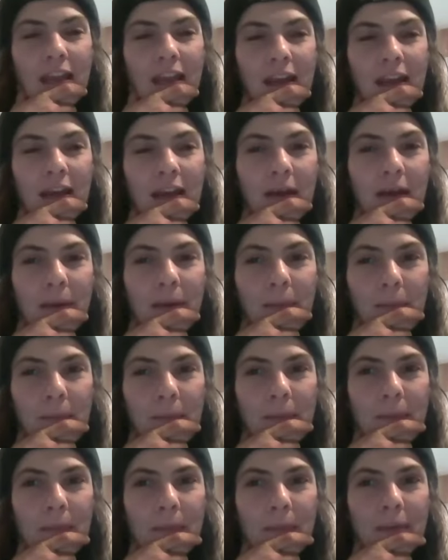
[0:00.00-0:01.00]

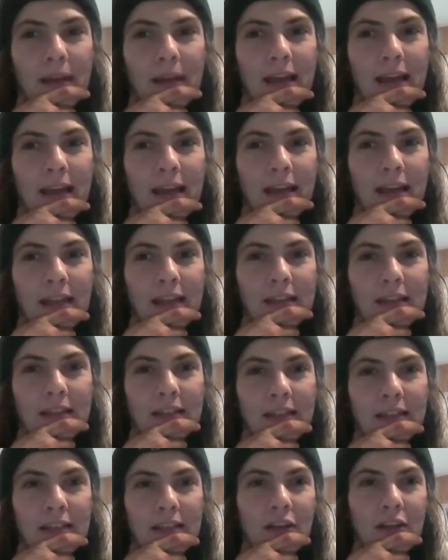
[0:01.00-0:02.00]

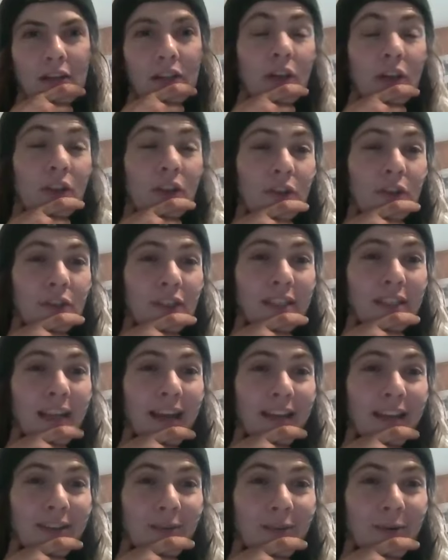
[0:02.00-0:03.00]
And another
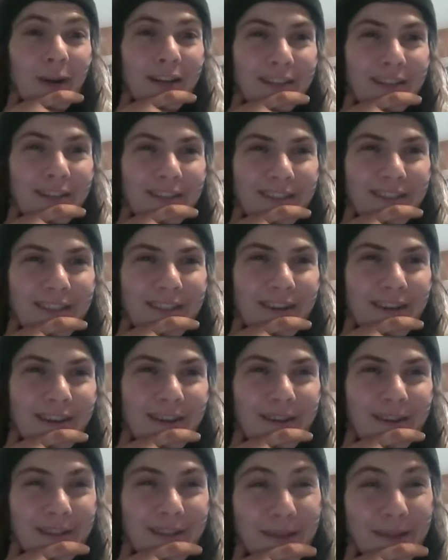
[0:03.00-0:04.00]
side question
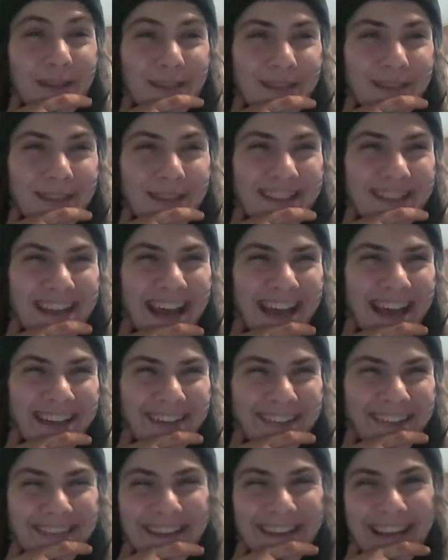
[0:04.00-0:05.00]
there is in the chat
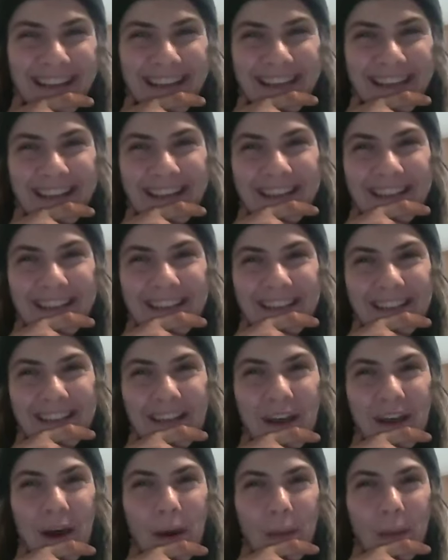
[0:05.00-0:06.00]
already is,
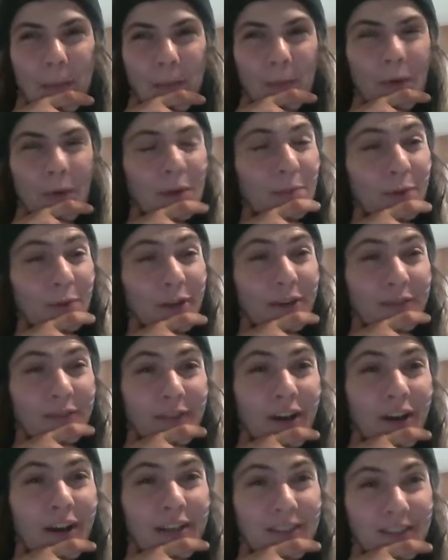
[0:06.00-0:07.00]
what breed of
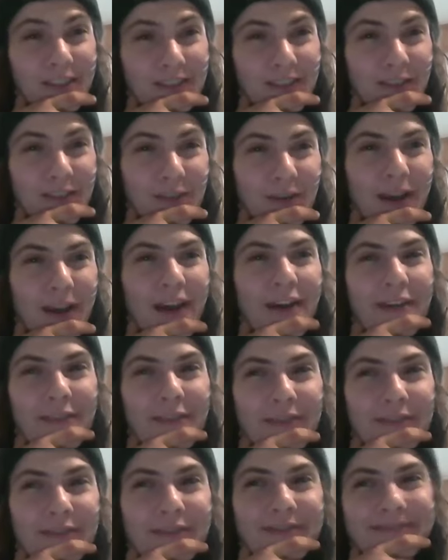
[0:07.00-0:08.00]
oxen do you
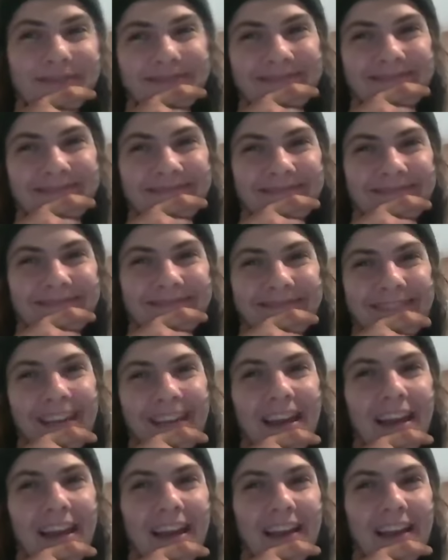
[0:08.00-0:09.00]
have?
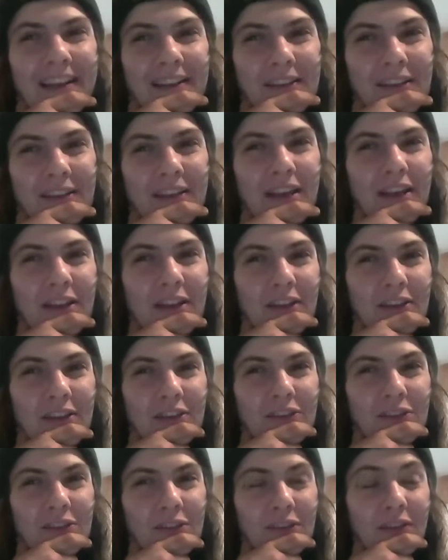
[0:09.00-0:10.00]
And
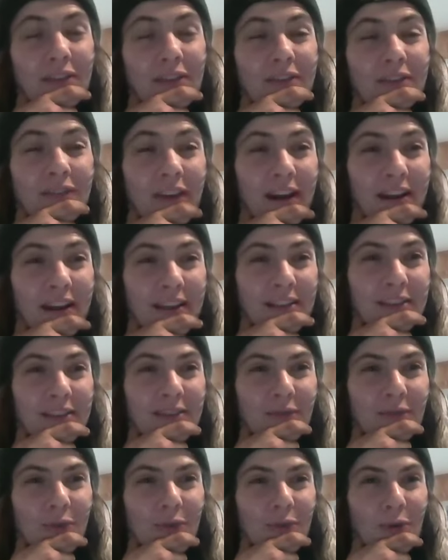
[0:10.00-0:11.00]
do you
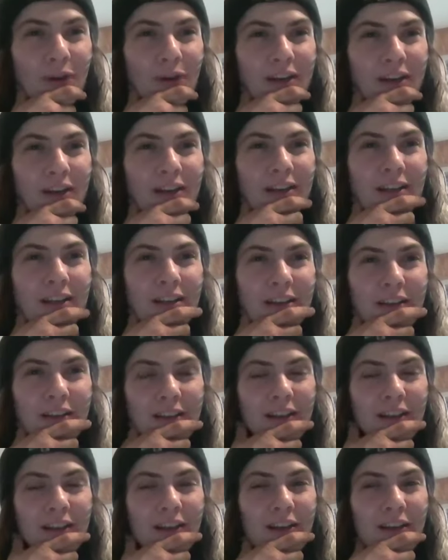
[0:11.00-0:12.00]
advise for
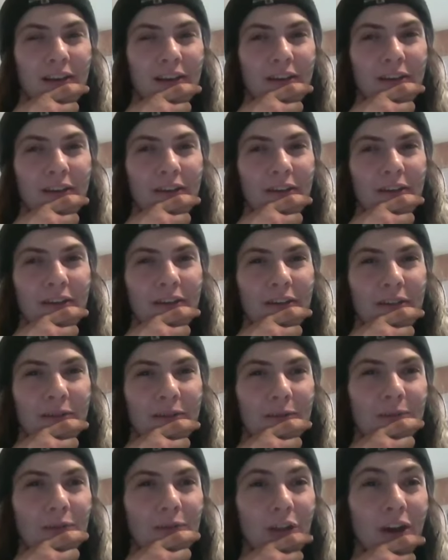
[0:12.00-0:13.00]

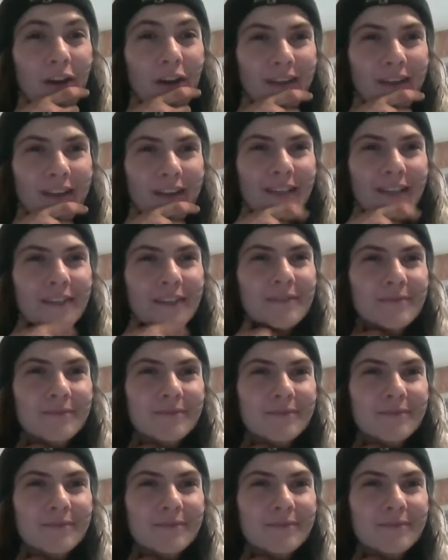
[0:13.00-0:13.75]
logging?